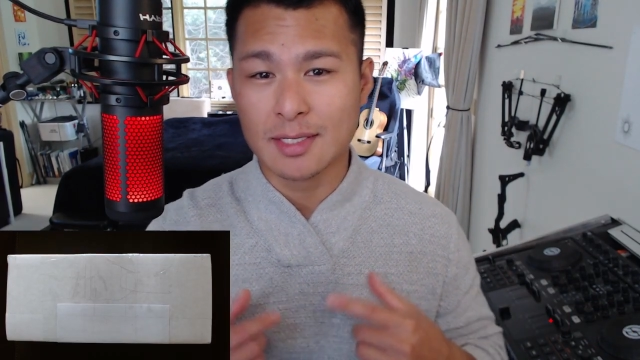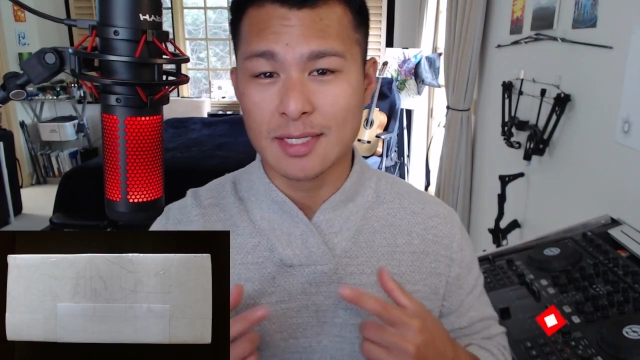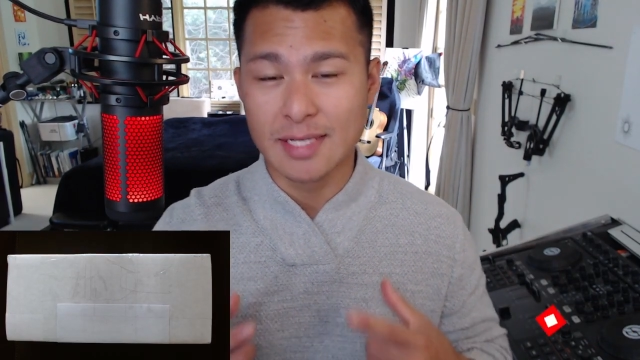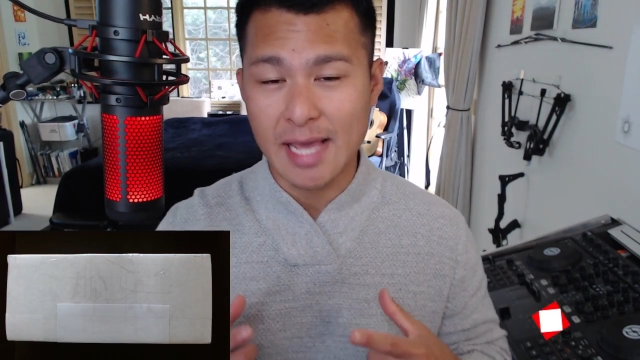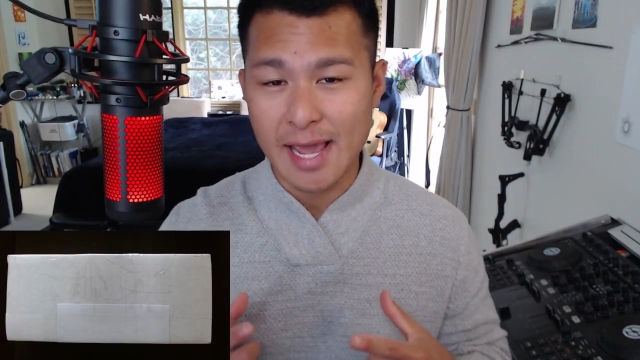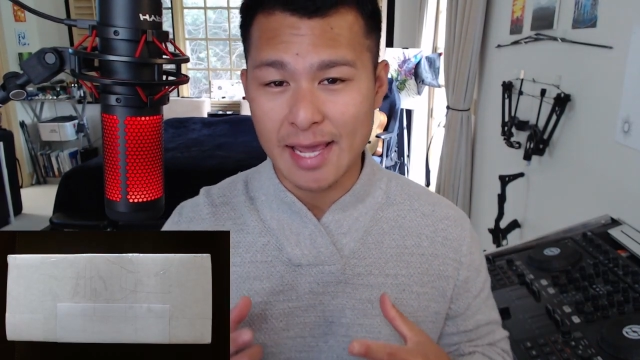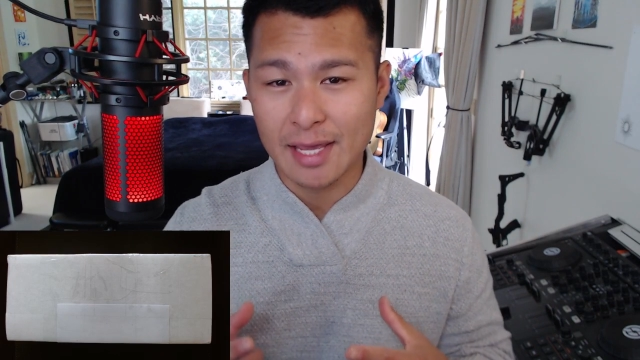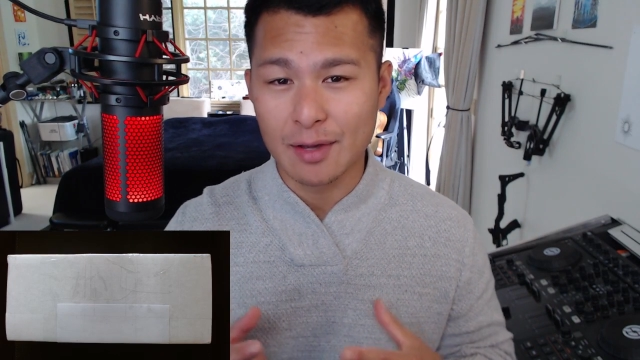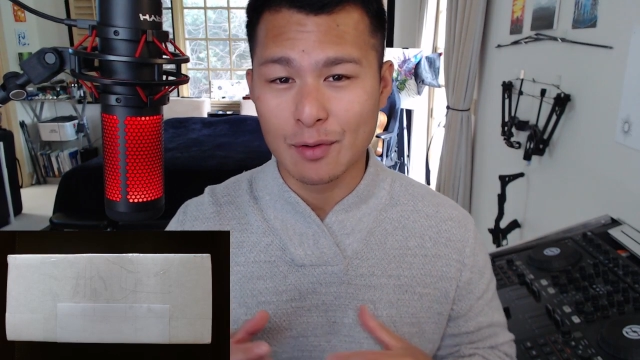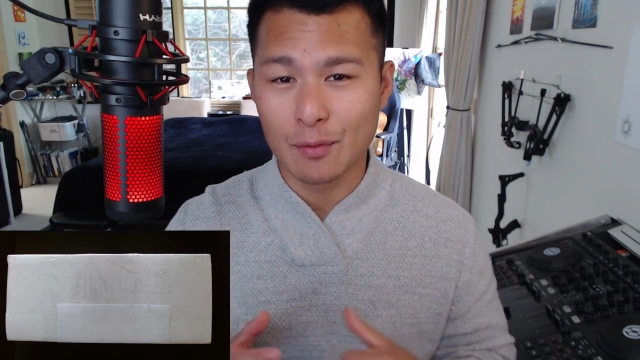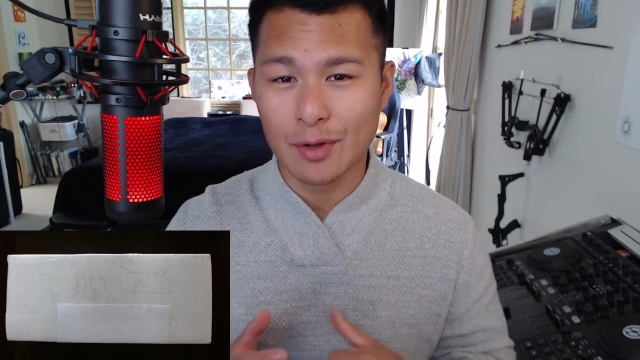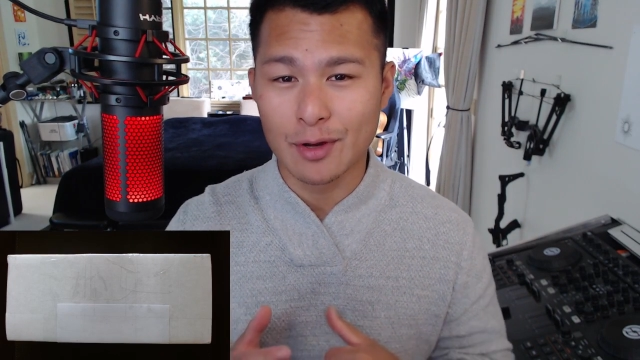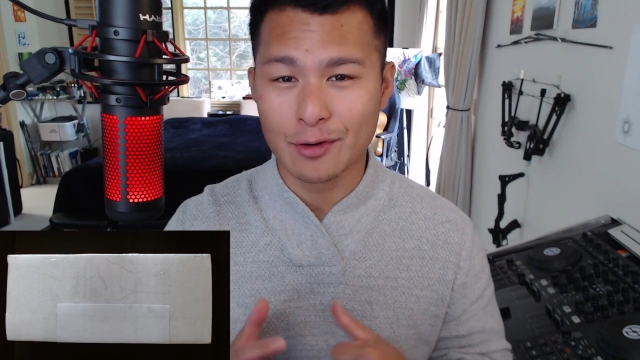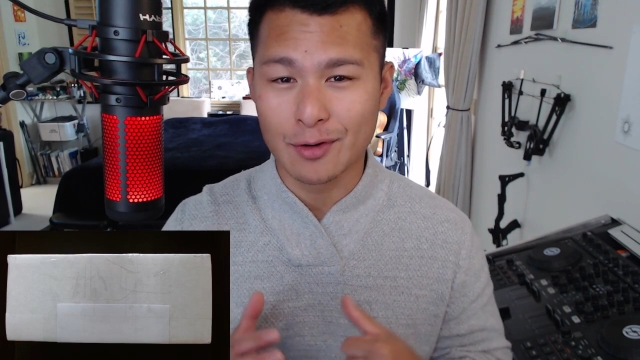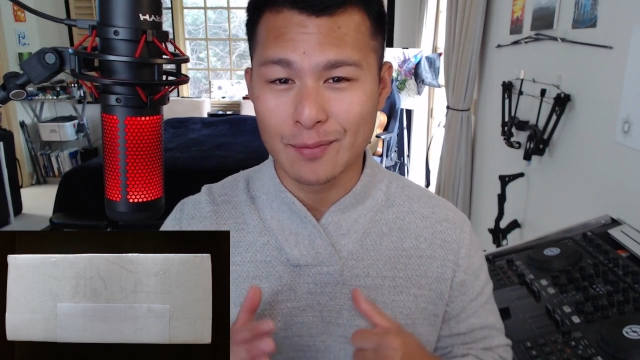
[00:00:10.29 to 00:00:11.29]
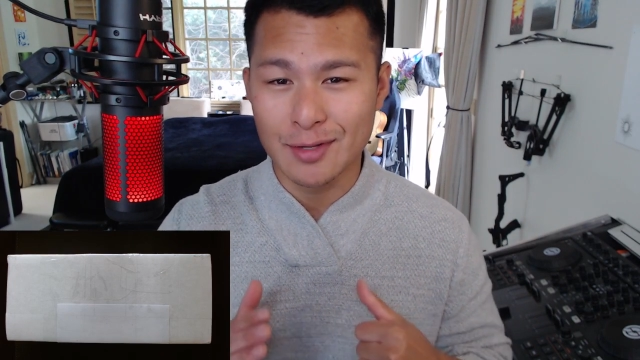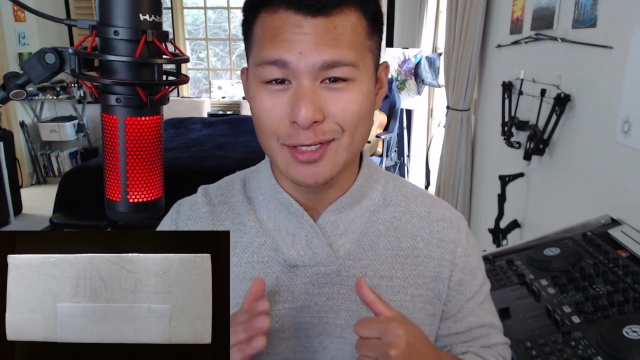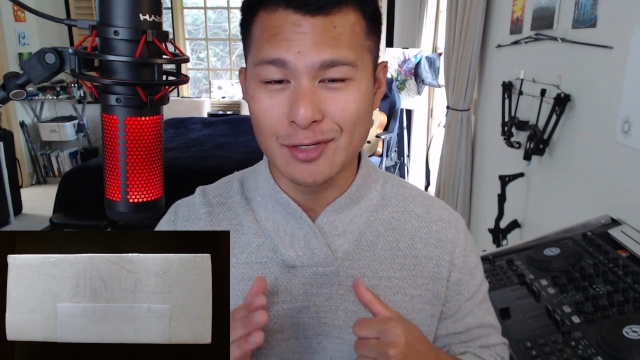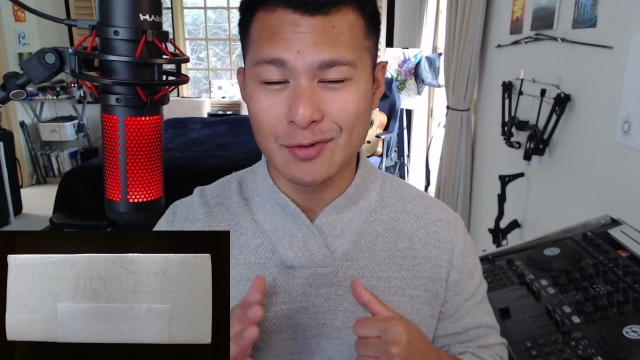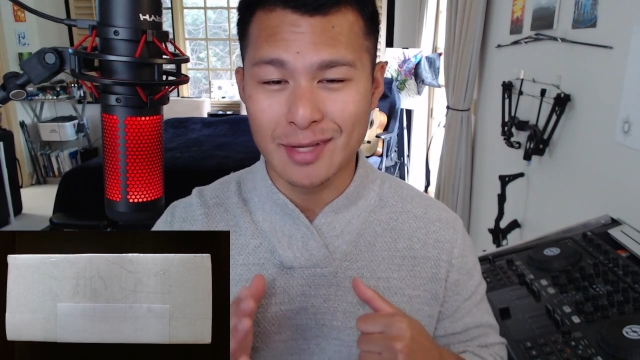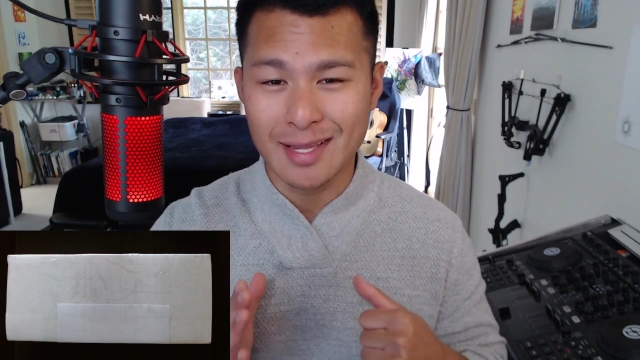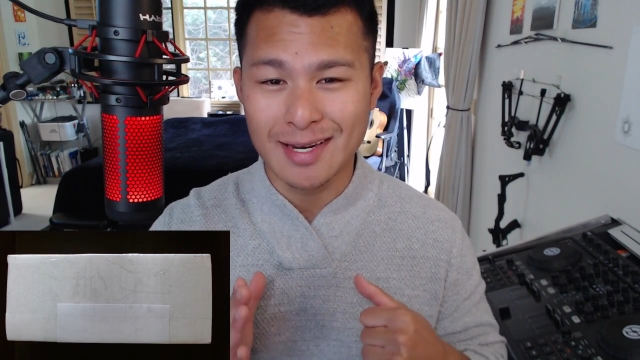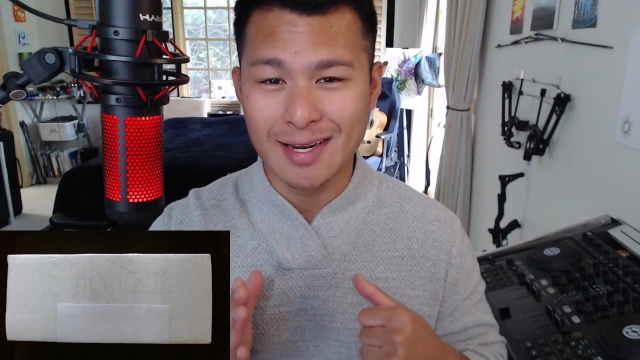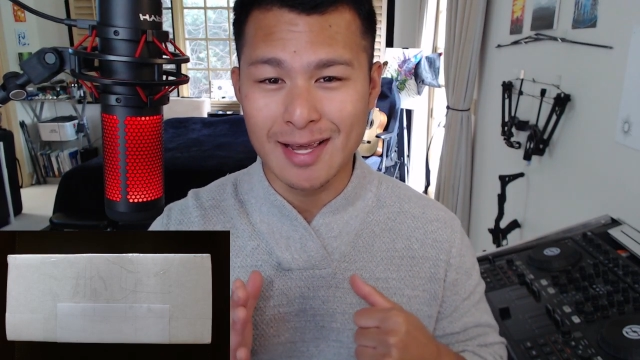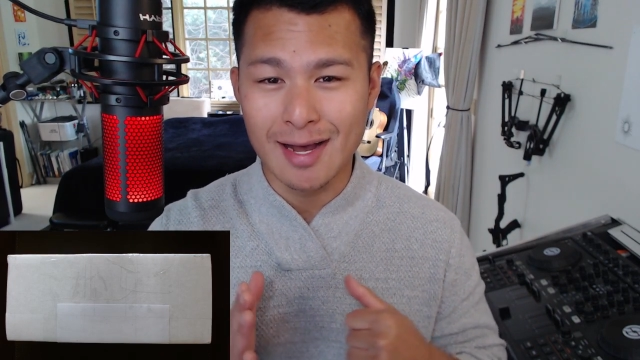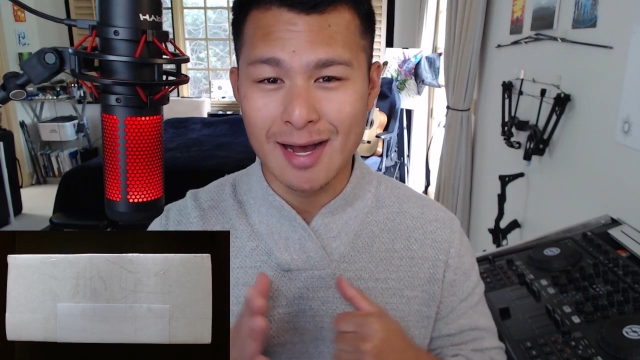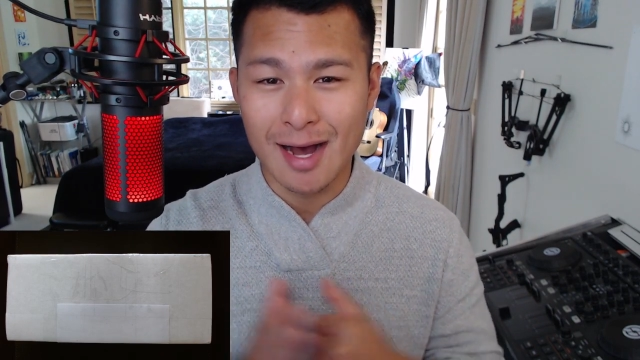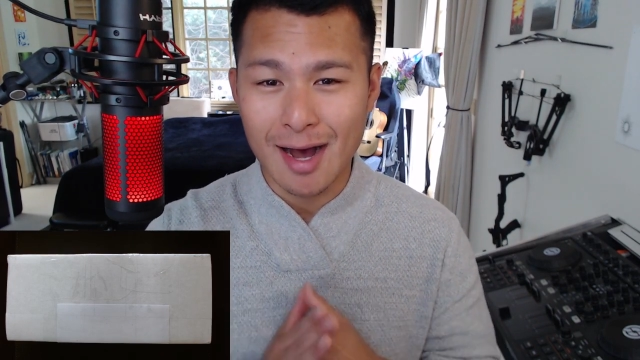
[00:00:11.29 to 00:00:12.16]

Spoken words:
Today we are going to be doing an